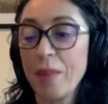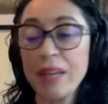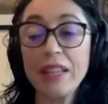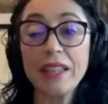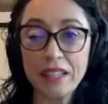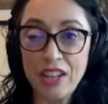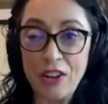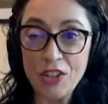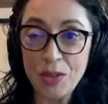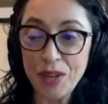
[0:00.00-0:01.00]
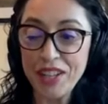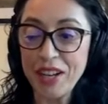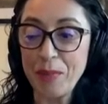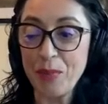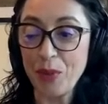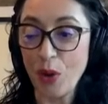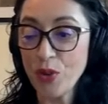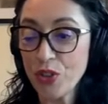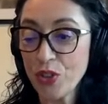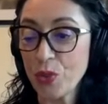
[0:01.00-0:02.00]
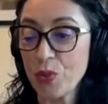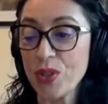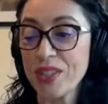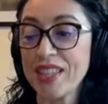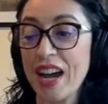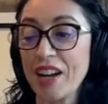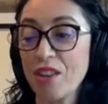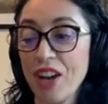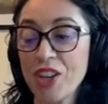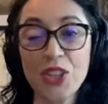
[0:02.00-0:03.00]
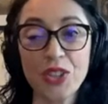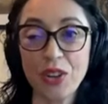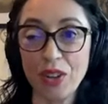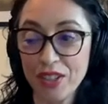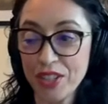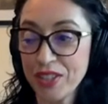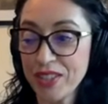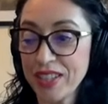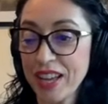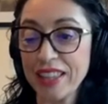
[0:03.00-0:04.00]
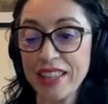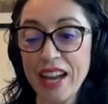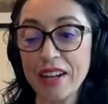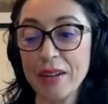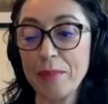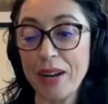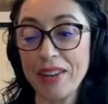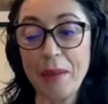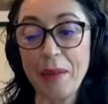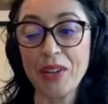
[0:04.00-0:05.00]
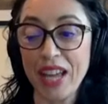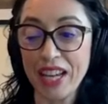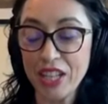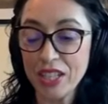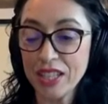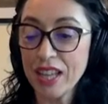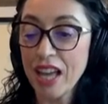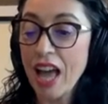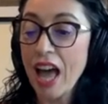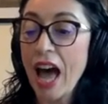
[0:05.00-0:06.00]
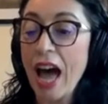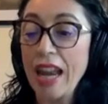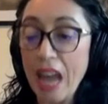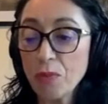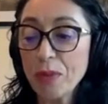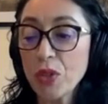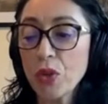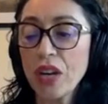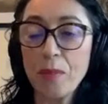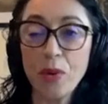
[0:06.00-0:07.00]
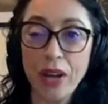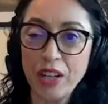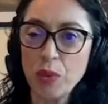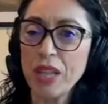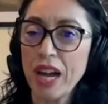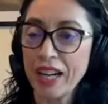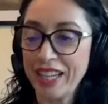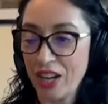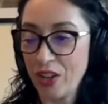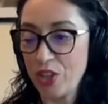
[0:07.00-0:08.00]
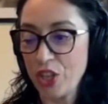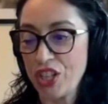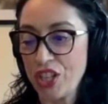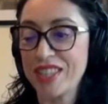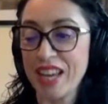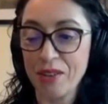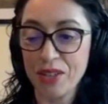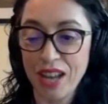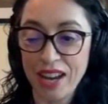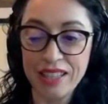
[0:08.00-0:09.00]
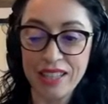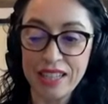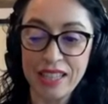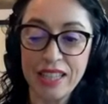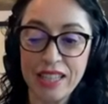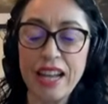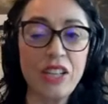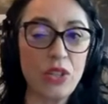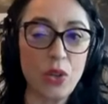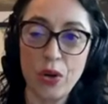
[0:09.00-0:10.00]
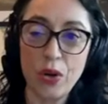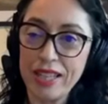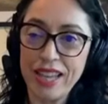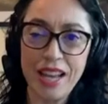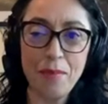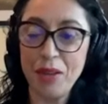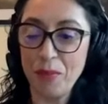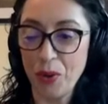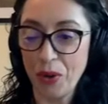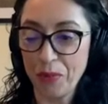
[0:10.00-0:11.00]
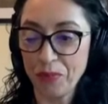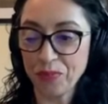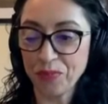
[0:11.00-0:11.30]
By interdisciplinary approach towards the study of ancient cultures and their maritime connection, allowed me to collaborate with archaeologists, geoscientists, and historians, and many more.